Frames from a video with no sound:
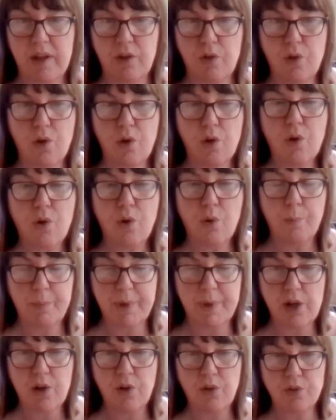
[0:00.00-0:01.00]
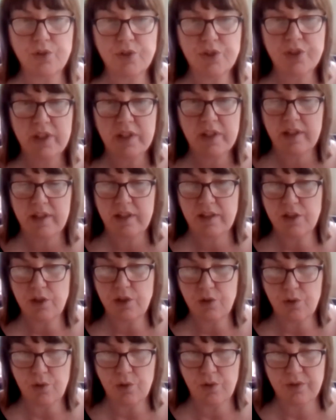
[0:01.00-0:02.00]
or beyond
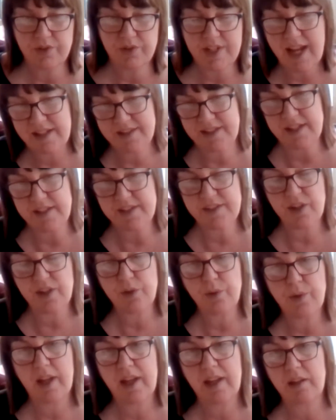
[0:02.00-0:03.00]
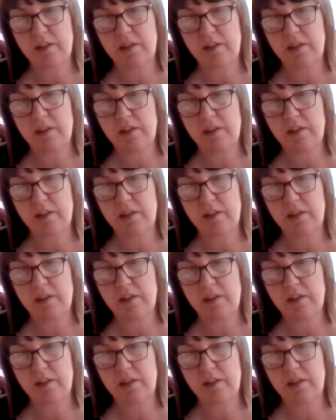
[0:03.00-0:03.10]
your nadir. So